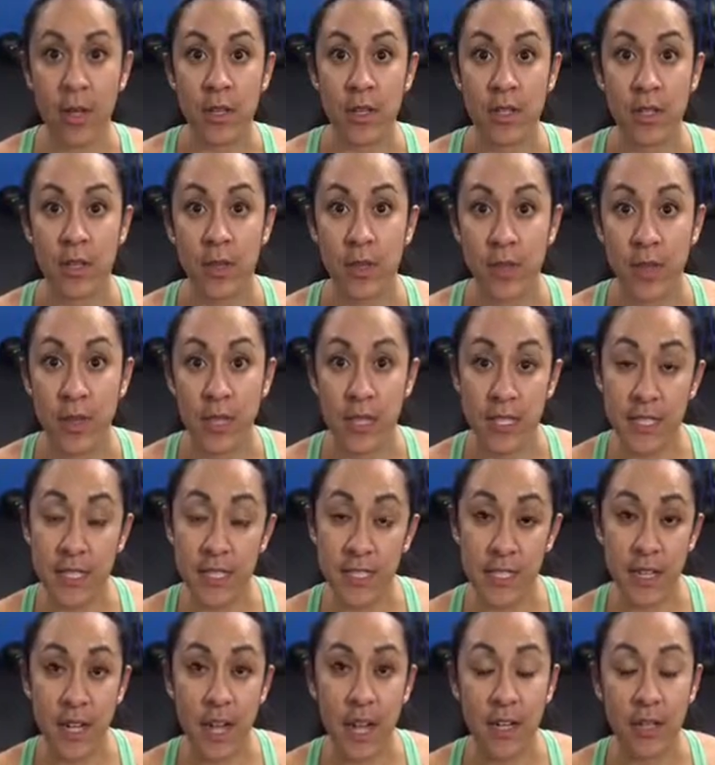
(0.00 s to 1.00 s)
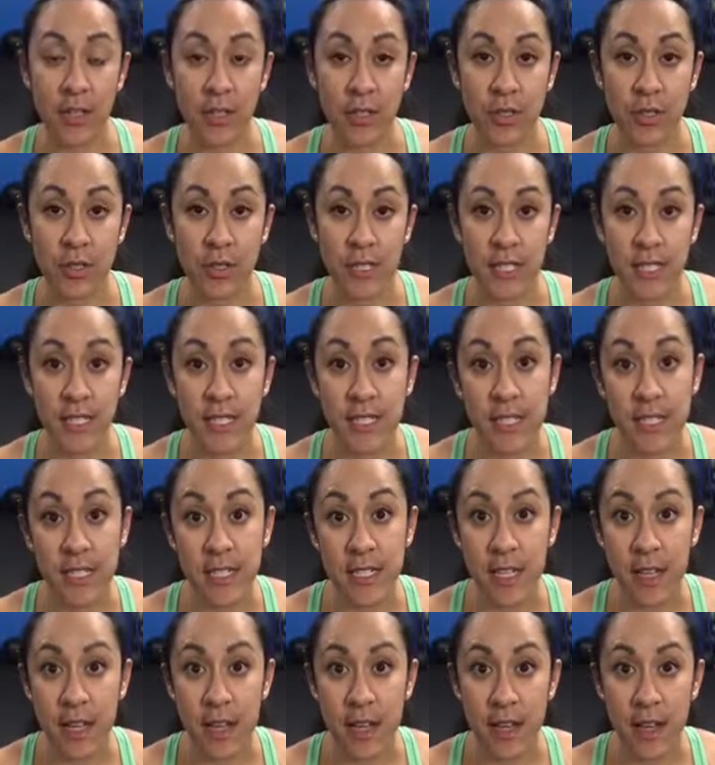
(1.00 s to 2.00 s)
So this is an actual
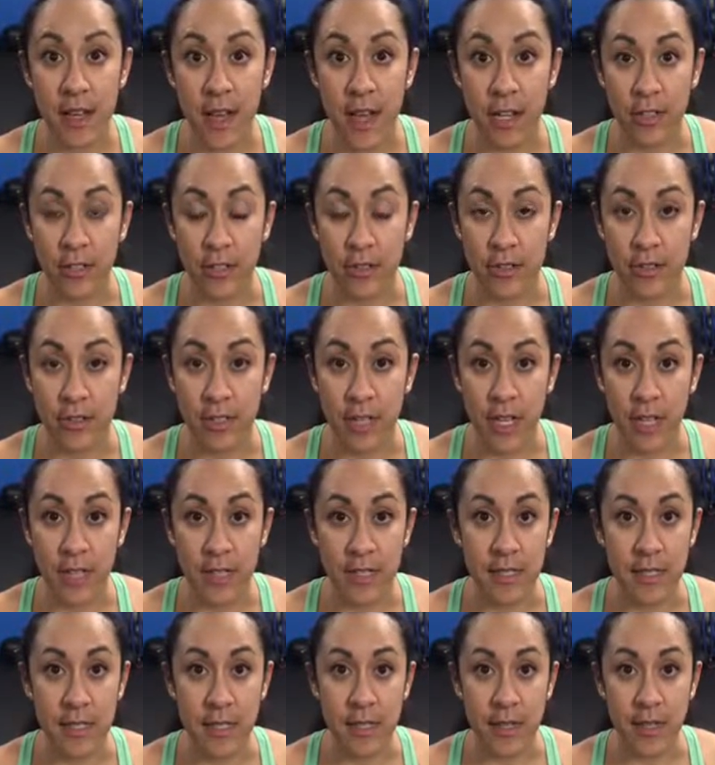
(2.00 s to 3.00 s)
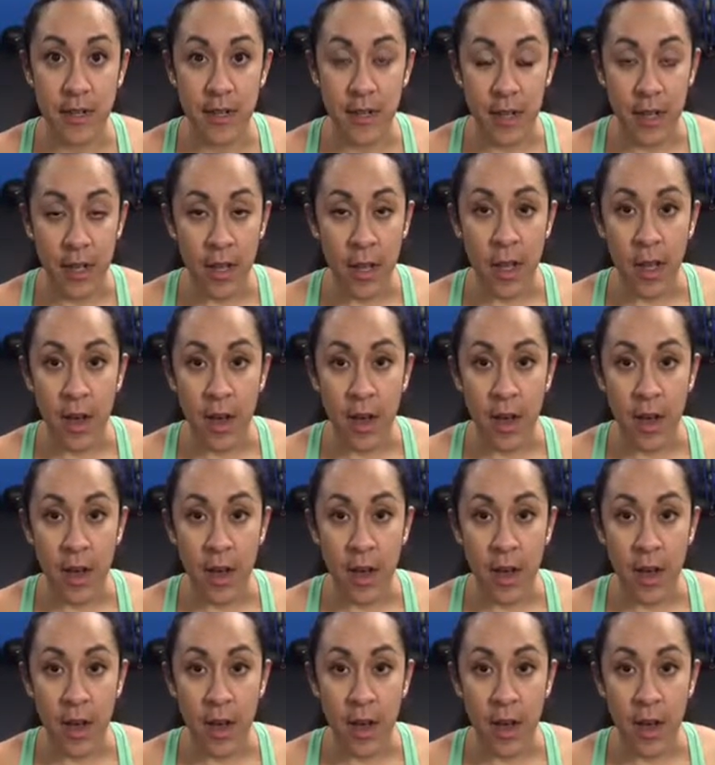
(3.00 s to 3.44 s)
seated exercise here.